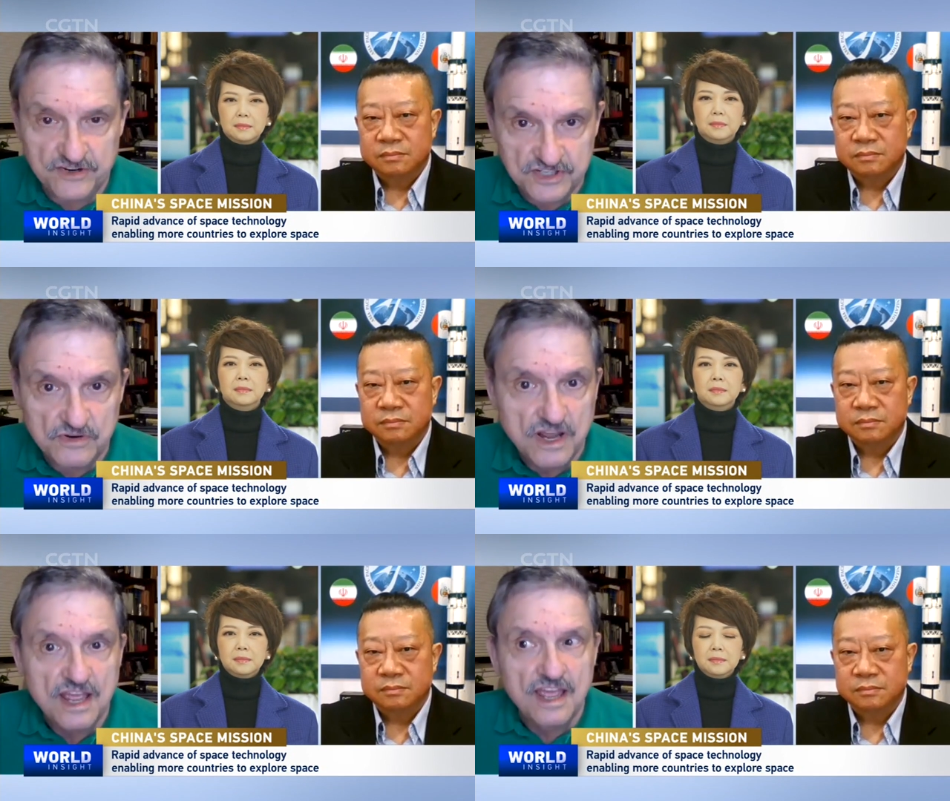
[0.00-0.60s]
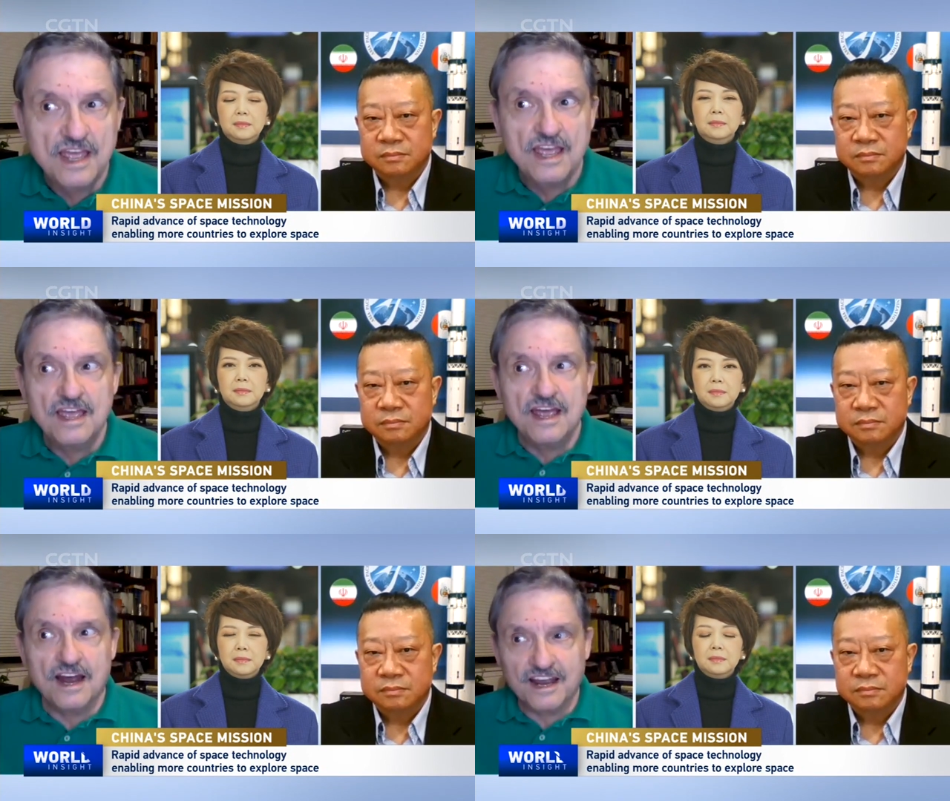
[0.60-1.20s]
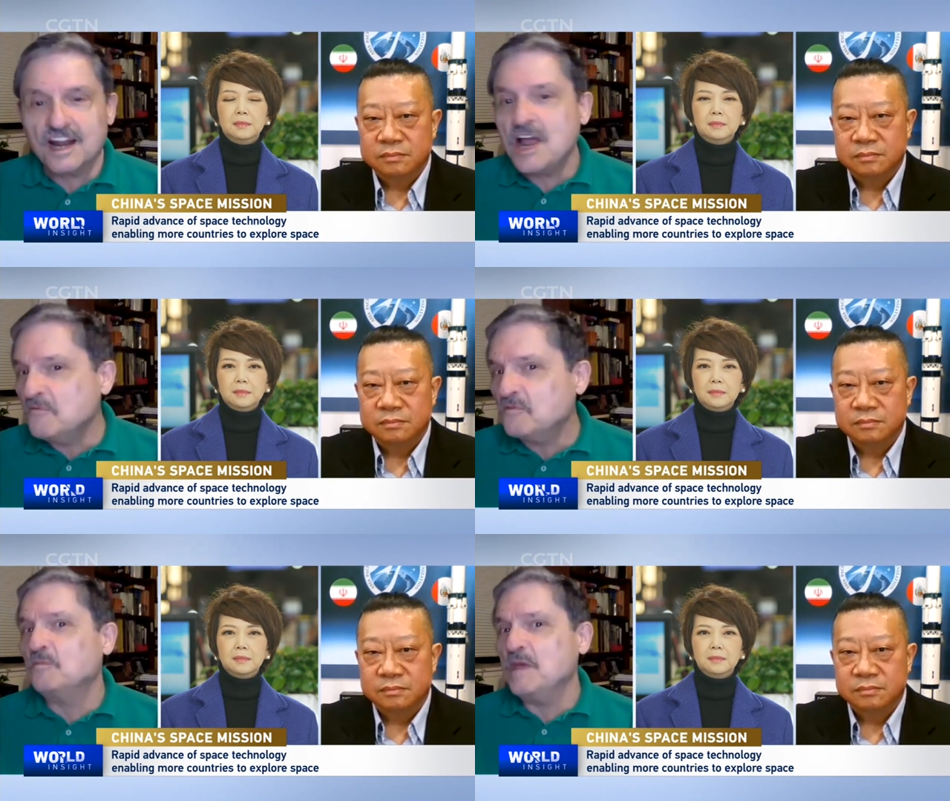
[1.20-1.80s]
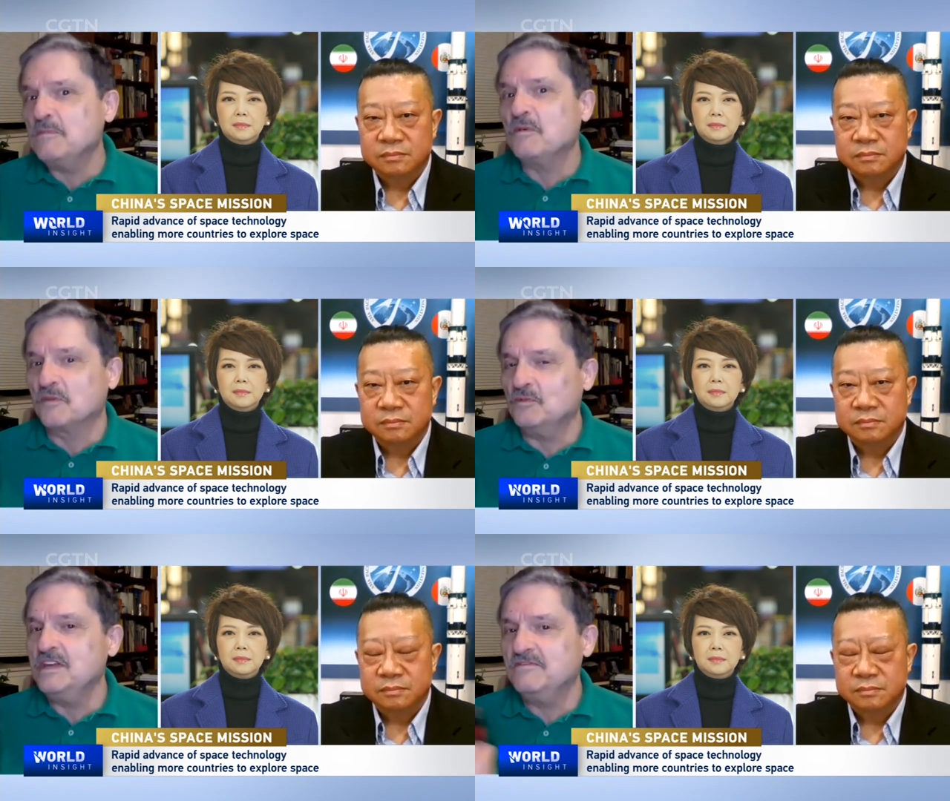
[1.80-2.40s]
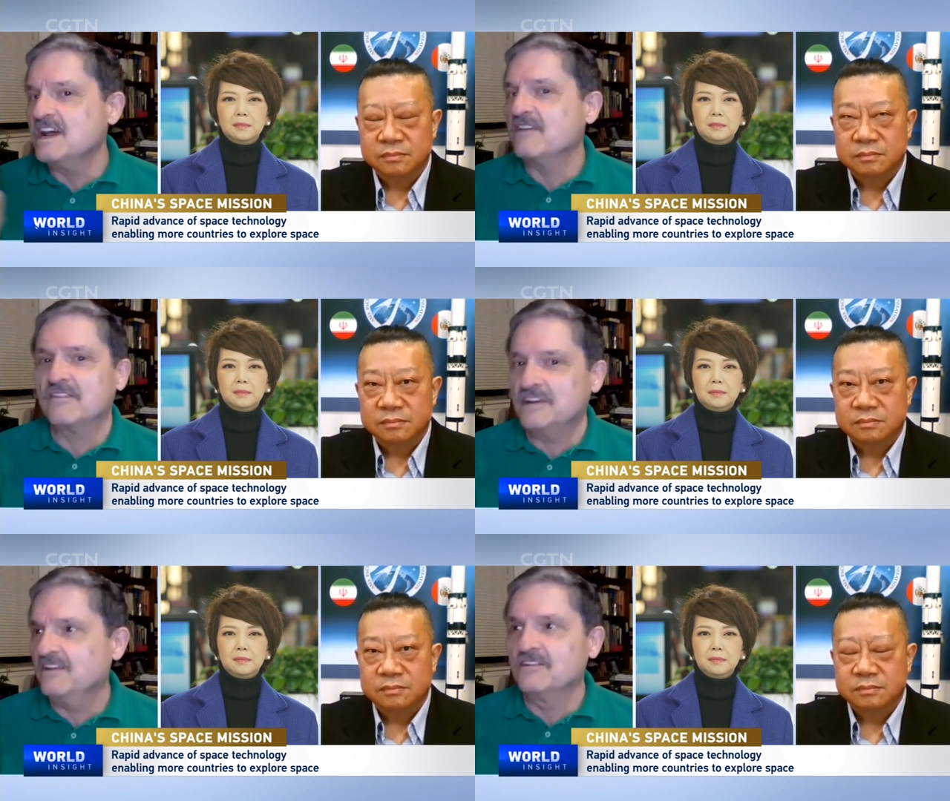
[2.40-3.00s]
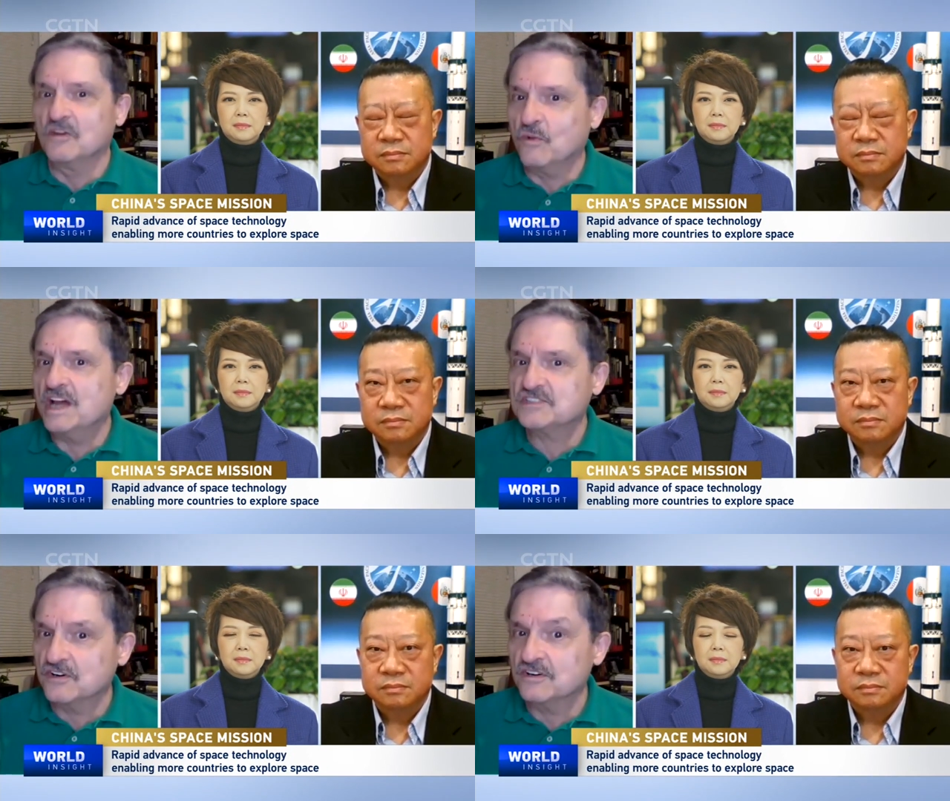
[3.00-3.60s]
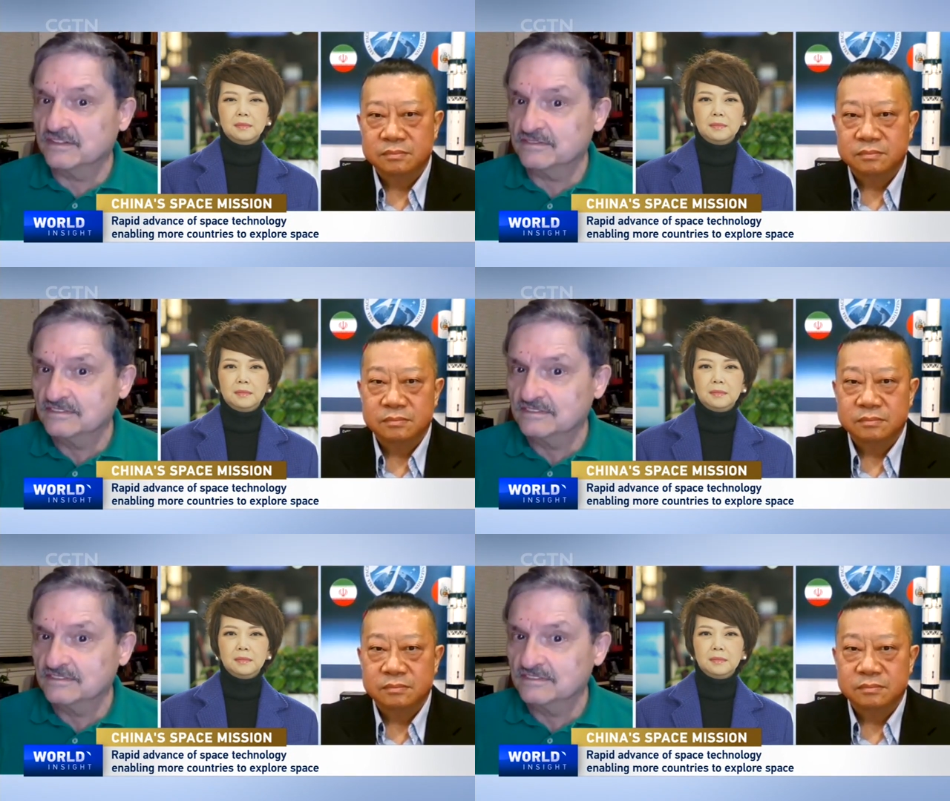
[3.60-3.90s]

Speaker 1: or two are going to come from people that we've never here in the West heard of.